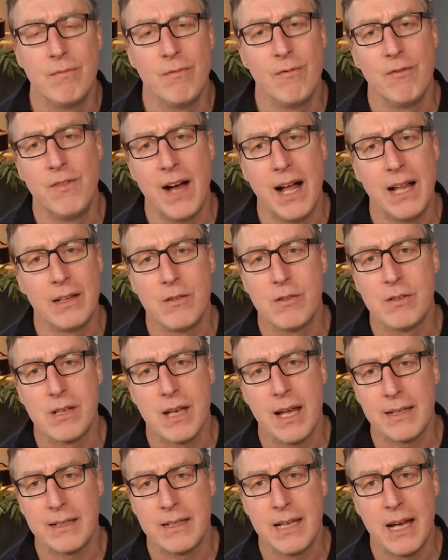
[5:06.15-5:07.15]
values
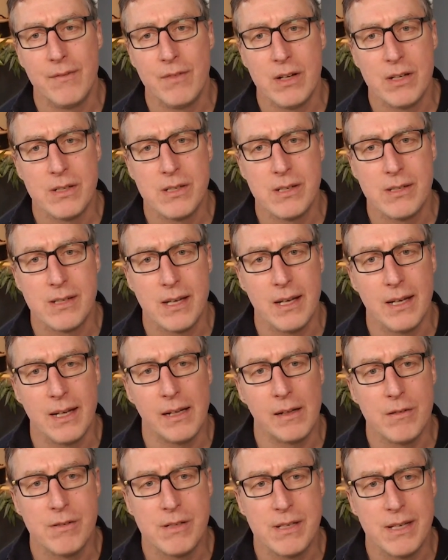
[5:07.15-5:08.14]
like diversity and
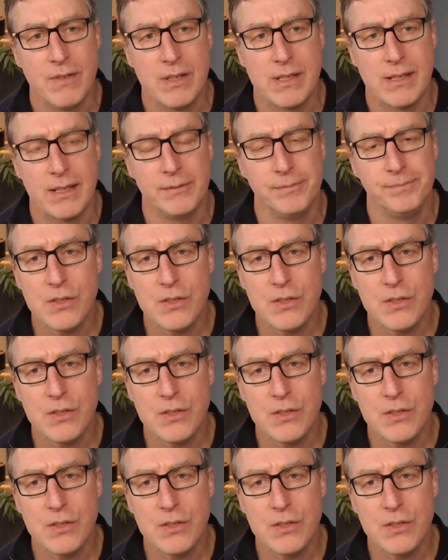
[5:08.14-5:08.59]
inclusivity.